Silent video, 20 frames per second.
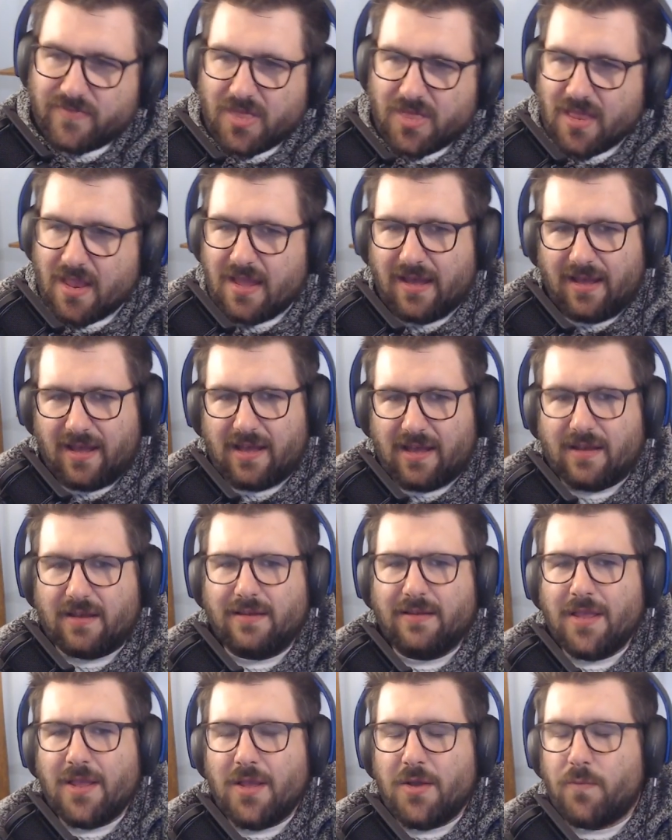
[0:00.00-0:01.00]
that
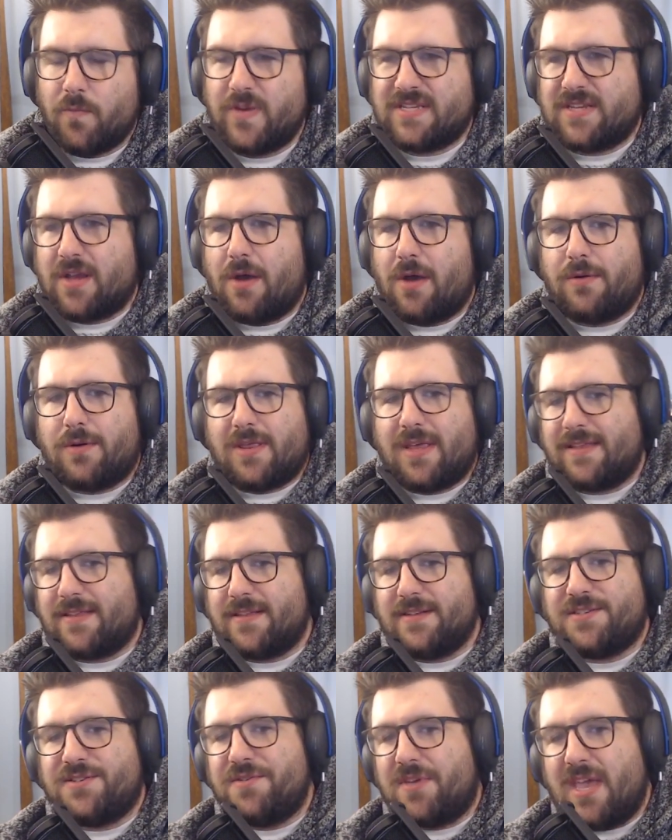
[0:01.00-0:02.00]
we saw with like the
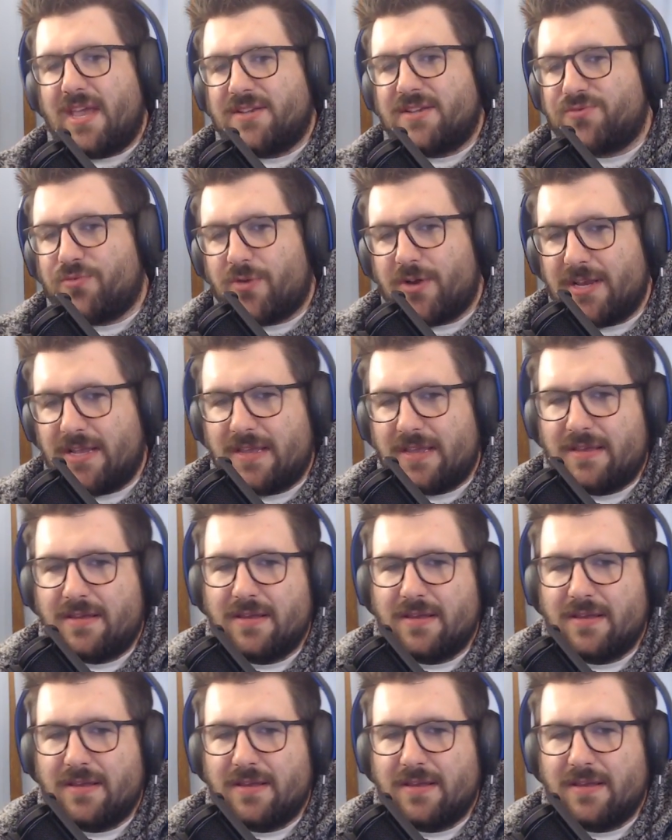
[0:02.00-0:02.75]
2K20